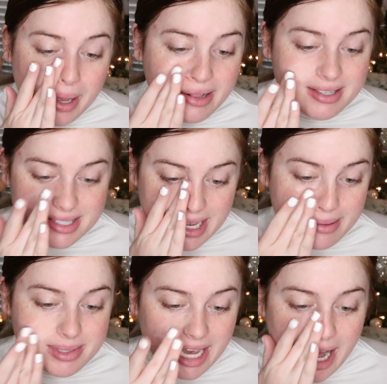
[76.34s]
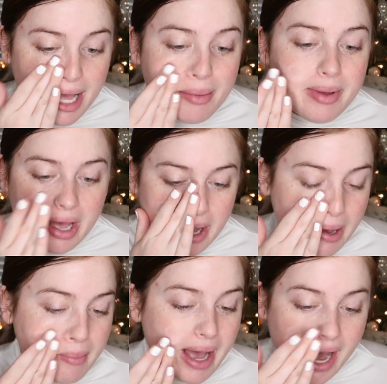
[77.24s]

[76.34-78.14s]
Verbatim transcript: But at the same time, um,